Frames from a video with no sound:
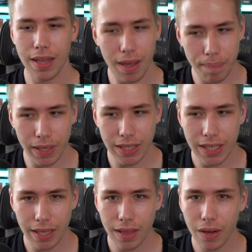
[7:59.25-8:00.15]
That being
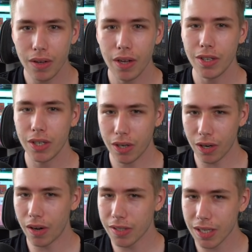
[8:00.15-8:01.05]
said though, you can
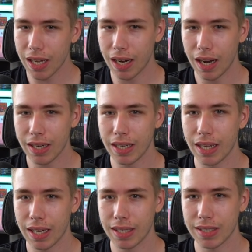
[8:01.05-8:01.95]
also get unlucky
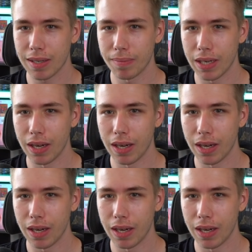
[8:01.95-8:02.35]
and get some,